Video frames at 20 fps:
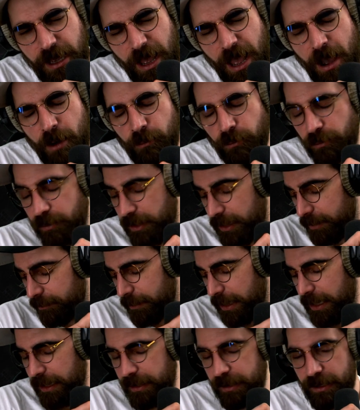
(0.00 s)
Ow,
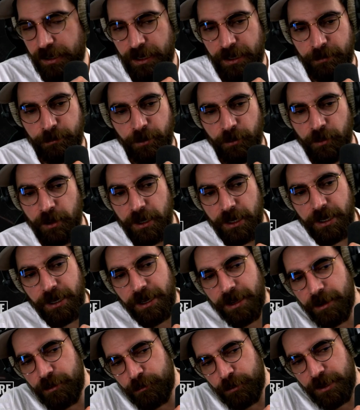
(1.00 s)
my elbow.
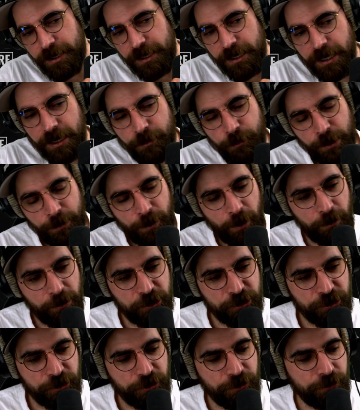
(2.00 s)
We probably
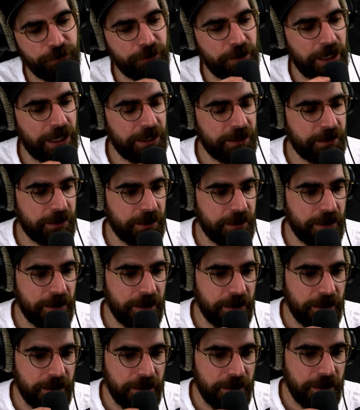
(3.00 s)
should do like
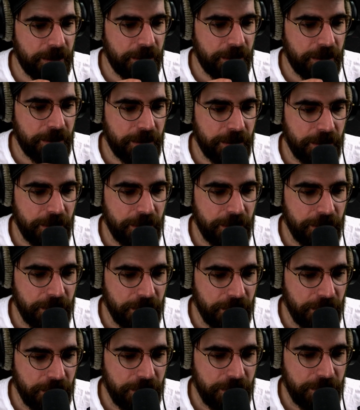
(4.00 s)

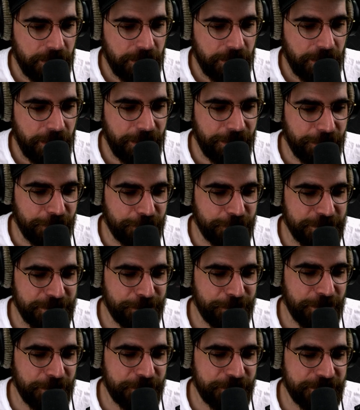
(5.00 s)
I was
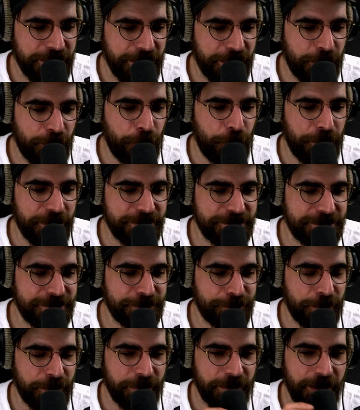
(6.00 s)
about to say quiz,
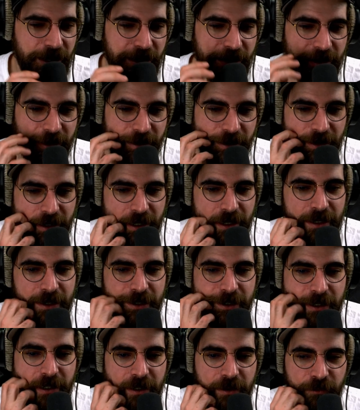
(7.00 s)
but like a
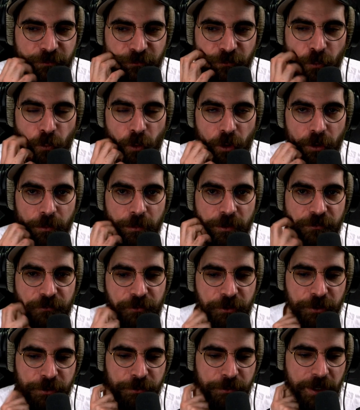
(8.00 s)
form
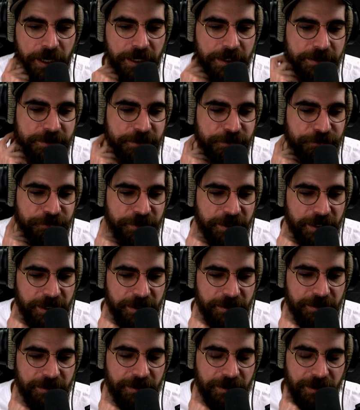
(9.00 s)
for you guys to fill
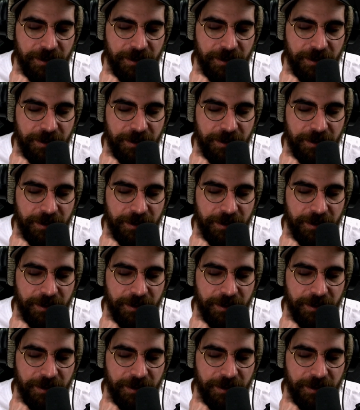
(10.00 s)
in.